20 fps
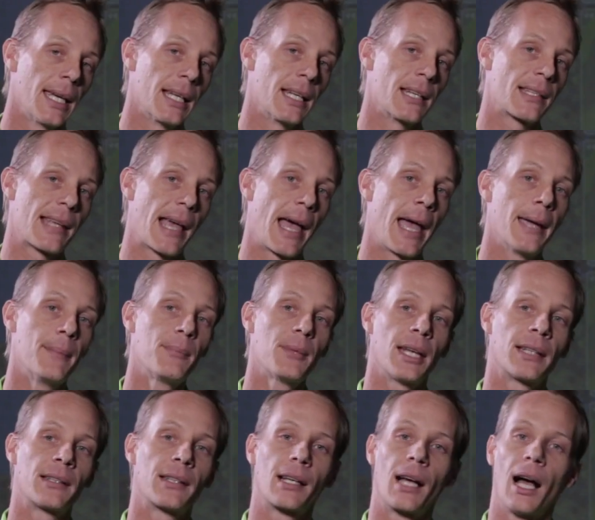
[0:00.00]
It is aimed
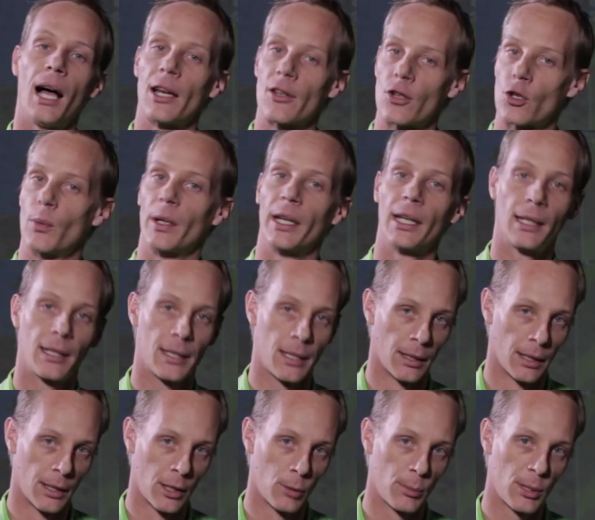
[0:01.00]
at the guy swinging it
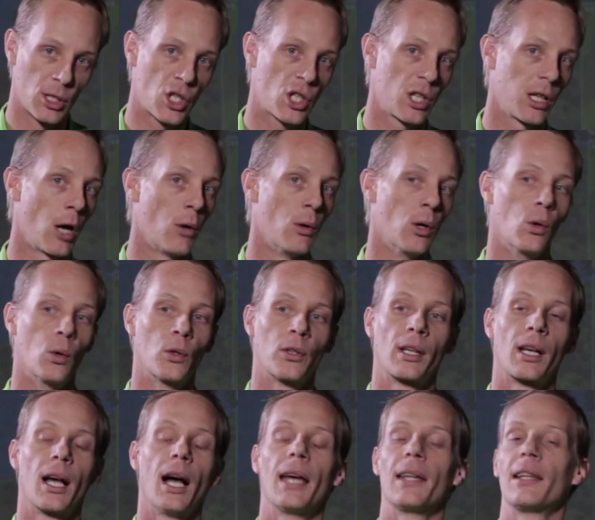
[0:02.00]
a little bit slower or
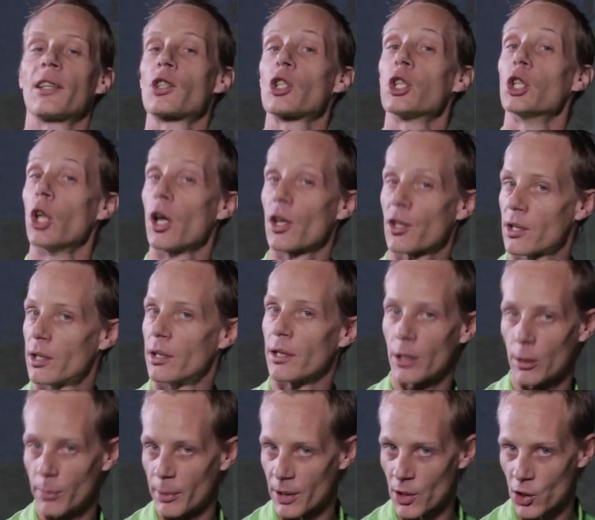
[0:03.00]
the guy that's lost a
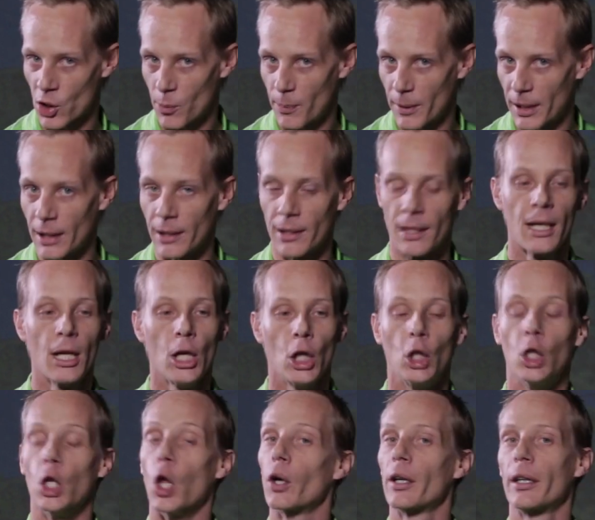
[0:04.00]
little bit of speed,
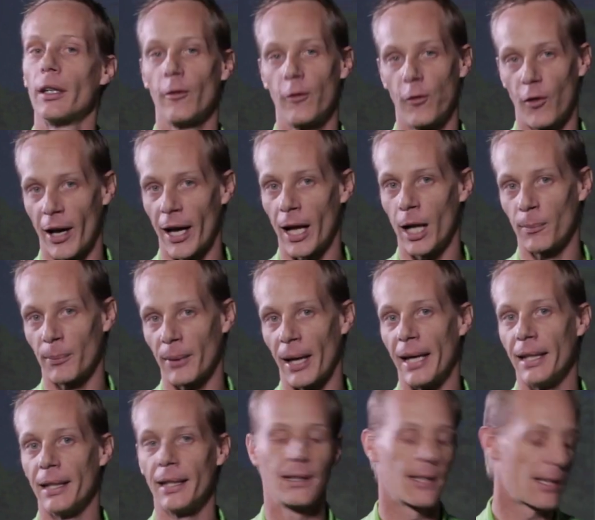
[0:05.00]
looking for help
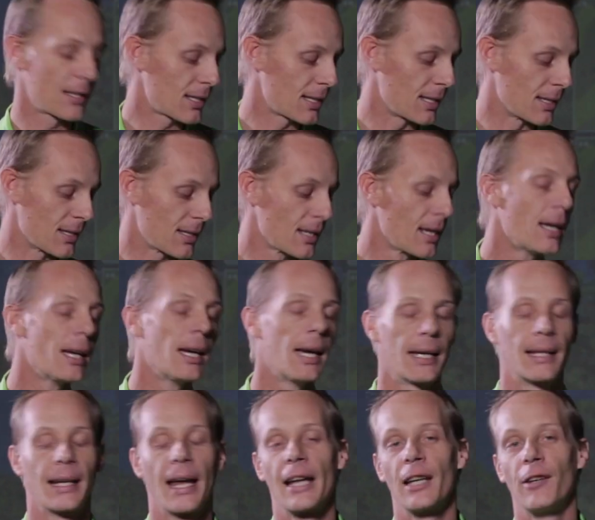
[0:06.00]
gaining distance.
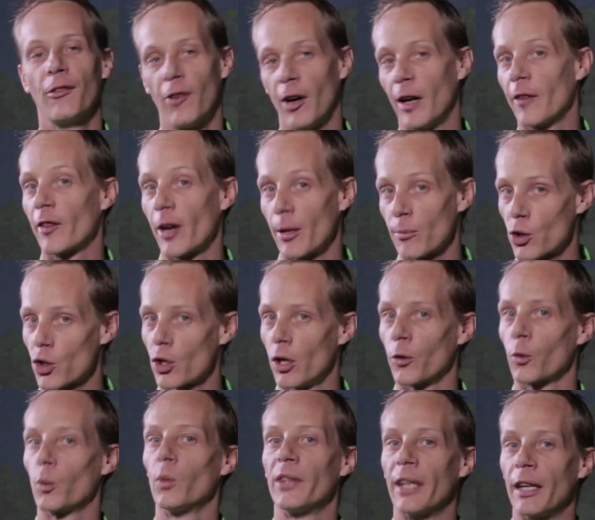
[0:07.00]
An 85 gram
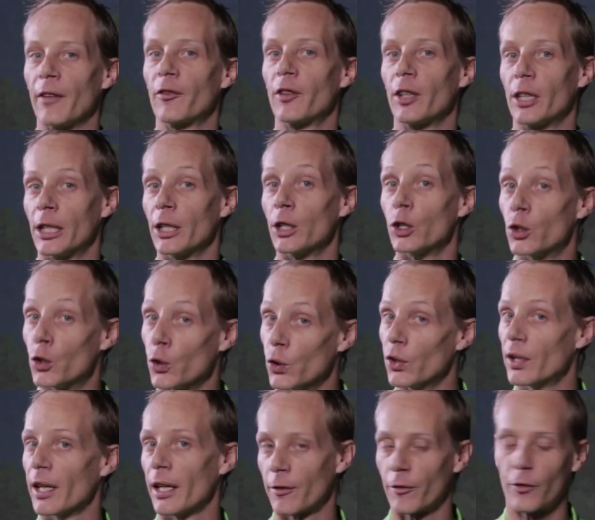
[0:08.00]
shaft will definitely
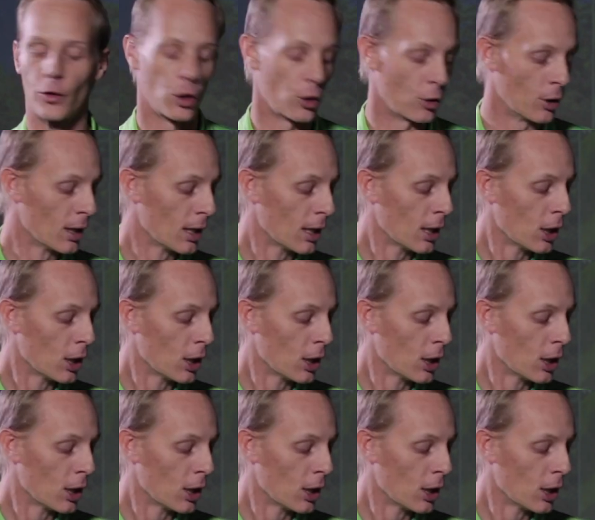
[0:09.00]
do that for you.